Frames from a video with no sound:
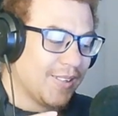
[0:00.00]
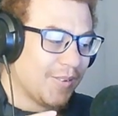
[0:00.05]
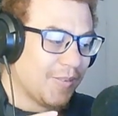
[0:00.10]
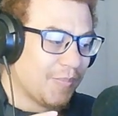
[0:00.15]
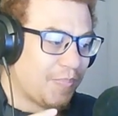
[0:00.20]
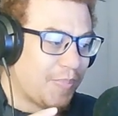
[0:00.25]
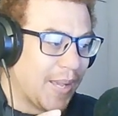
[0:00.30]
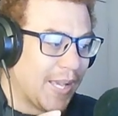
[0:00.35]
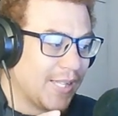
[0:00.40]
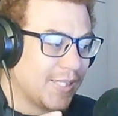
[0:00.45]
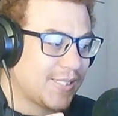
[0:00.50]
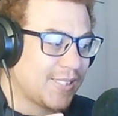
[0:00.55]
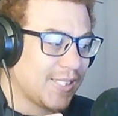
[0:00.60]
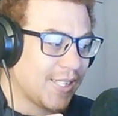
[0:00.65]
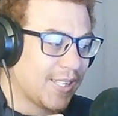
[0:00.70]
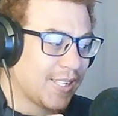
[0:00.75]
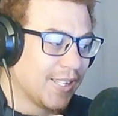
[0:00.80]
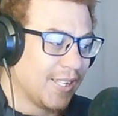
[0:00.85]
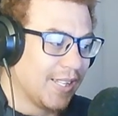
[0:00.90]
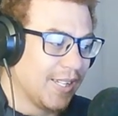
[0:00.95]

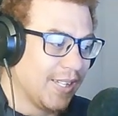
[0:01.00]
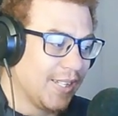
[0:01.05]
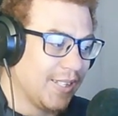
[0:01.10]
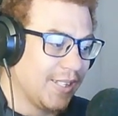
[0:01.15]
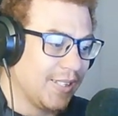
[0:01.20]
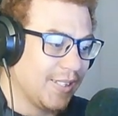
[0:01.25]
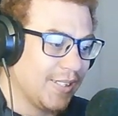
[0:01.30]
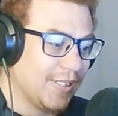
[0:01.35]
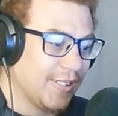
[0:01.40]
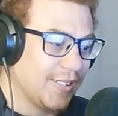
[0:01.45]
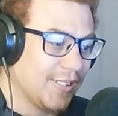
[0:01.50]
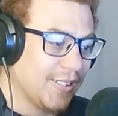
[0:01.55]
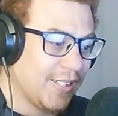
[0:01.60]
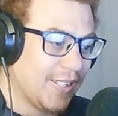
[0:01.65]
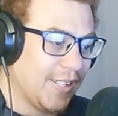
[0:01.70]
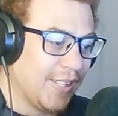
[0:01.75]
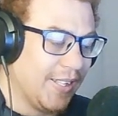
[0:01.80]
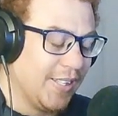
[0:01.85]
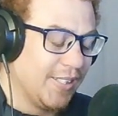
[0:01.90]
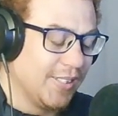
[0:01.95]
basically
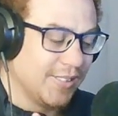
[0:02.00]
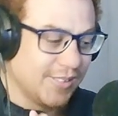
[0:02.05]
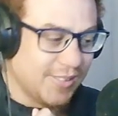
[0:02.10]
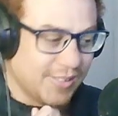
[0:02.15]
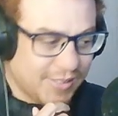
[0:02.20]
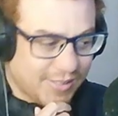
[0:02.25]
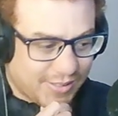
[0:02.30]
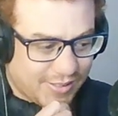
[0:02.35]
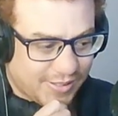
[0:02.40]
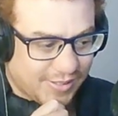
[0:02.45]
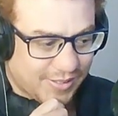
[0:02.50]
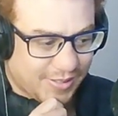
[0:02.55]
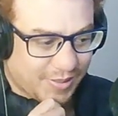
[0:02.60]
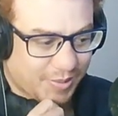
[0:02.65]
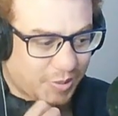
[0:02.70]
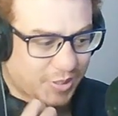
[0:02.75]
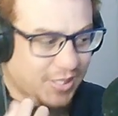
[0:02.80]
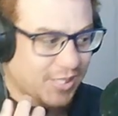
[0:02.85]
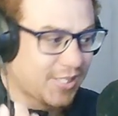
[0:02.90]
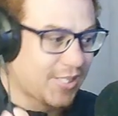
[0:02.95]
his
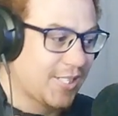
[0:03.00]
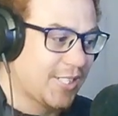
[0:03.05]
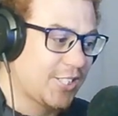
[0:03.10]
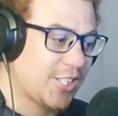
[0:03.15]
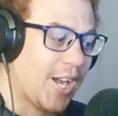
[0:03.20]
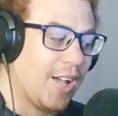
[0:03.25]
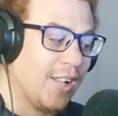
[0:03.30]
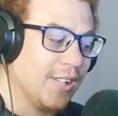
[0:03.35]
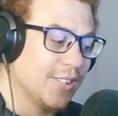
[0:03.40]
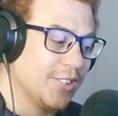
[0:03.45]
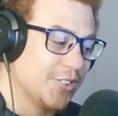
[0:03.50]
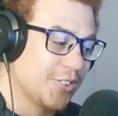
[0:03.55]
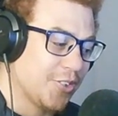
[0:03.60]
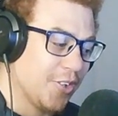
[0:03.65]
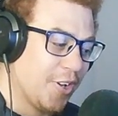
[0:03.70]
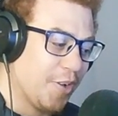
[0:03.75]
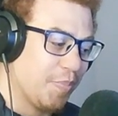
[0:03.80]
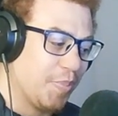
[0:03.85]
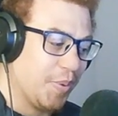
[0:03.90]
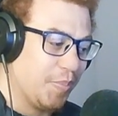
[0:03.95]
child is
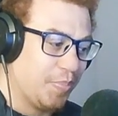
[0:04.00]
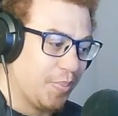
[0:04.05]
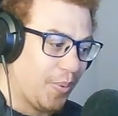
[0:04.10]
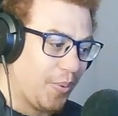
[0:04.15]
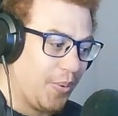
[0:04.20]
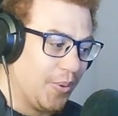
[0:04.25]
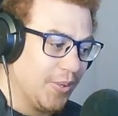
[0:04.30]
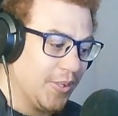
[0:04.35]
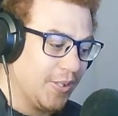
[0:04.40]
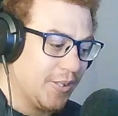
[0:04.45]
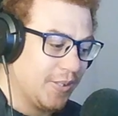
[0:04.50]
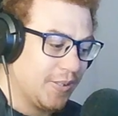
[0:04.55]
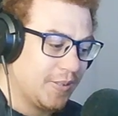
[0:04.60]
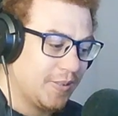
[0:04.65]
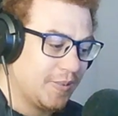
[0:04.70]
going to be born?